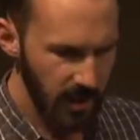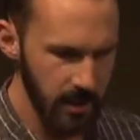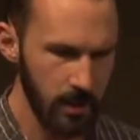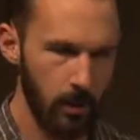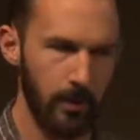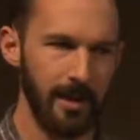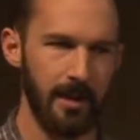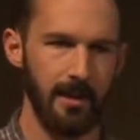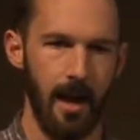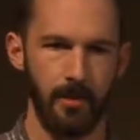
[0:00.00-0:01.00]
So we really
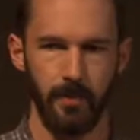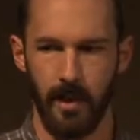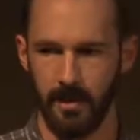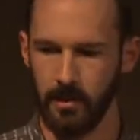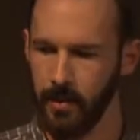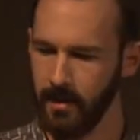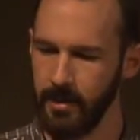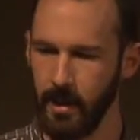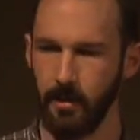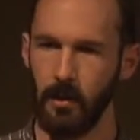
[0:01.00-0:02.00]
need to optimize to make
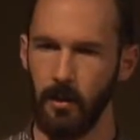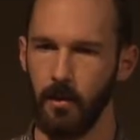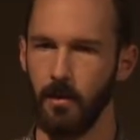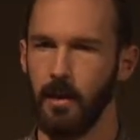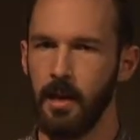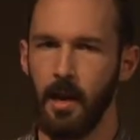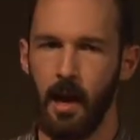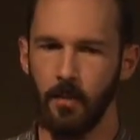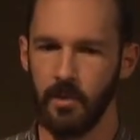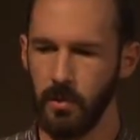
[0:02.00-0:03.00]
that call
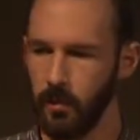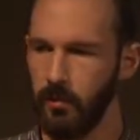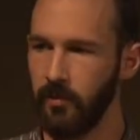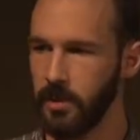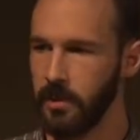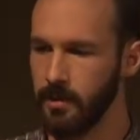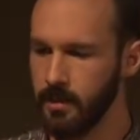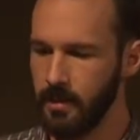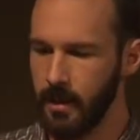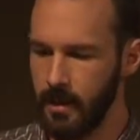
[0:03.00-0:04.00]
um, super efficient.
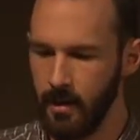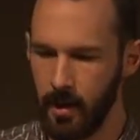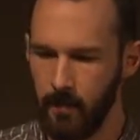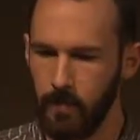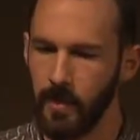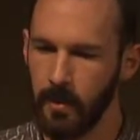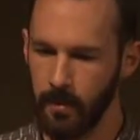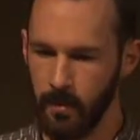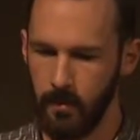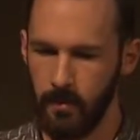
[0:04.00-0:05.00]
Um,
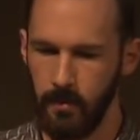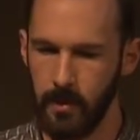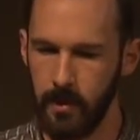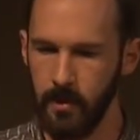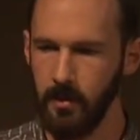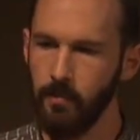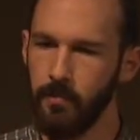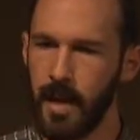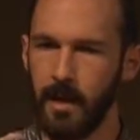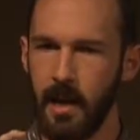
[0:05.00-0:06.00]
the
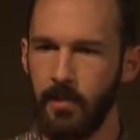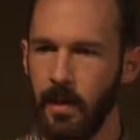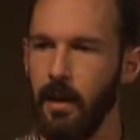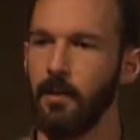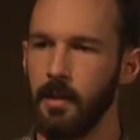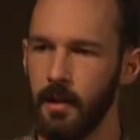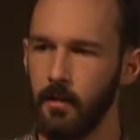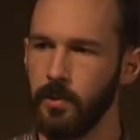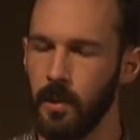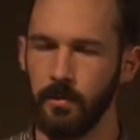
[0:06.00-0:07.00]
main API layer
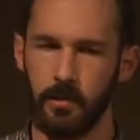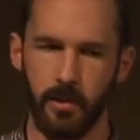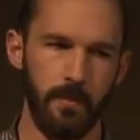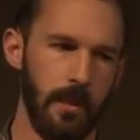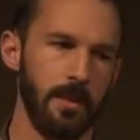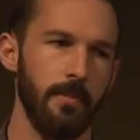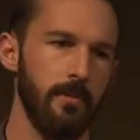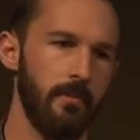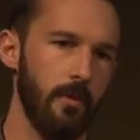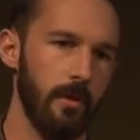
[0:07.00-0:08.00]
was also responsible
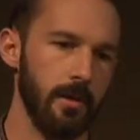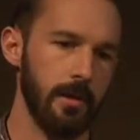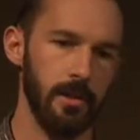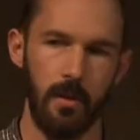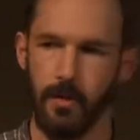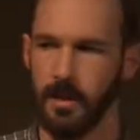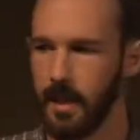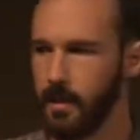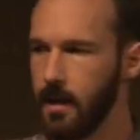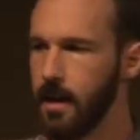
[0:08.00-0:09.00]
for streaming
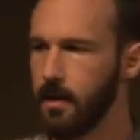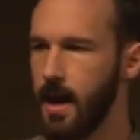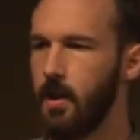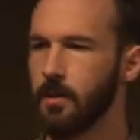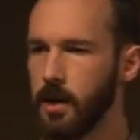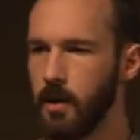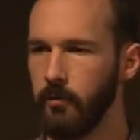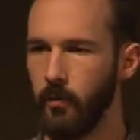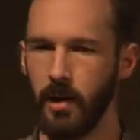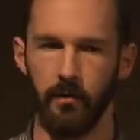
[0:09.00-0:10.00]
data in and out of
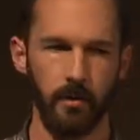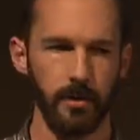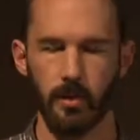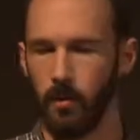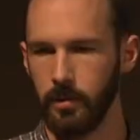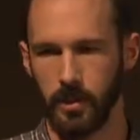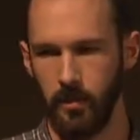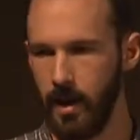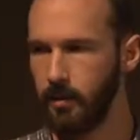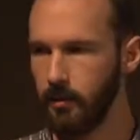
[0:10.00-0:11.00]
whatever stores you
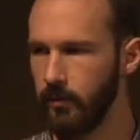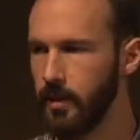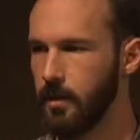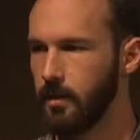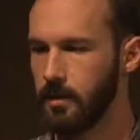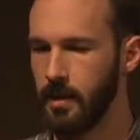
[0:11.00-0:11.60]
had configured.